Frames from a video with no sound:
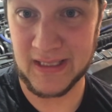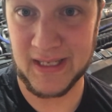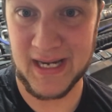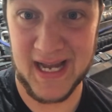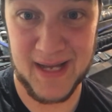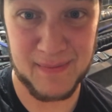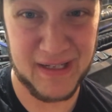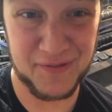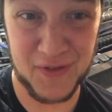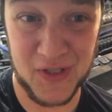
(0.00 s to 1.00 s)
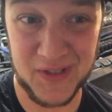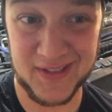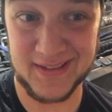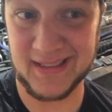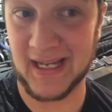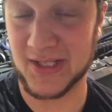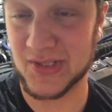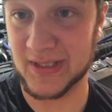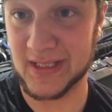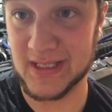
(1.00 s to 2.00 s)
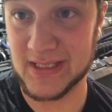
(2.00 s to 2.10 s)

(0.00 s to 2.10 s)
Not my fault, actually.